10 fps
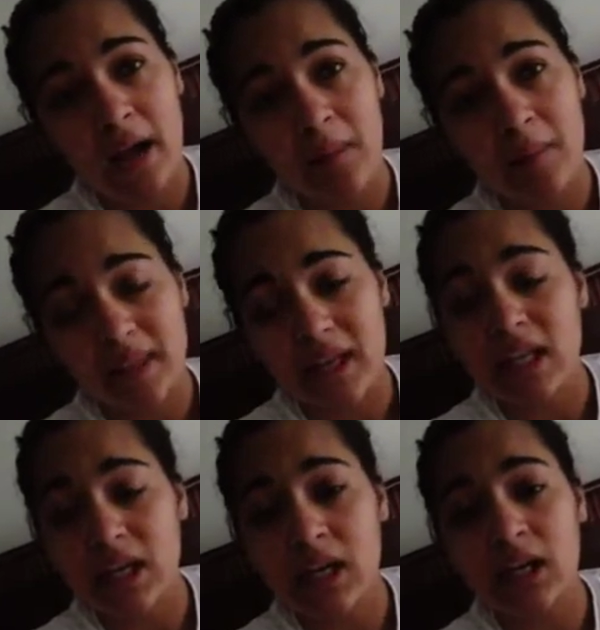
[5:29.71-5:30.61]
But then
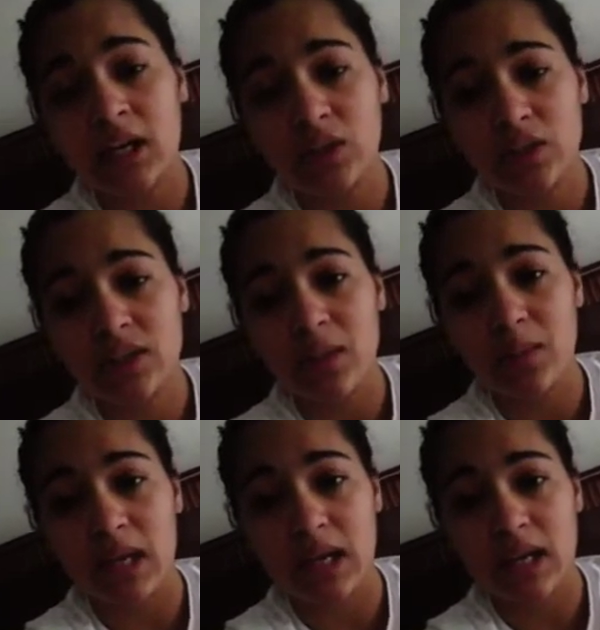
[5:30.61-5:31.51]
he looks at
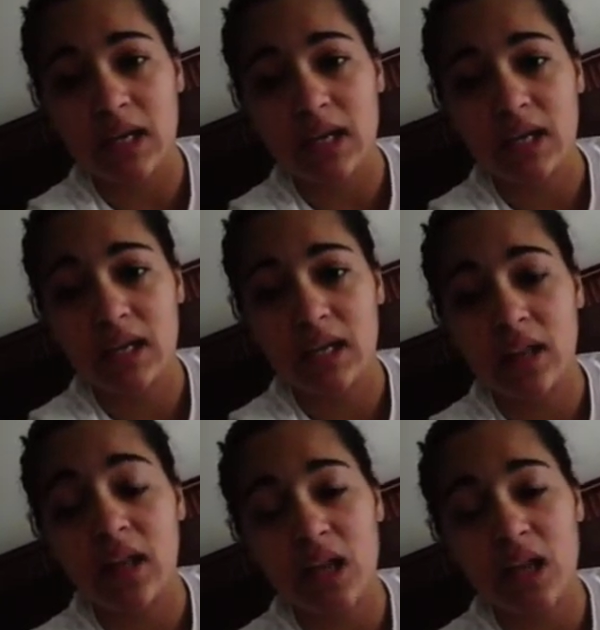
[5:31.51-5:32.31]
me, and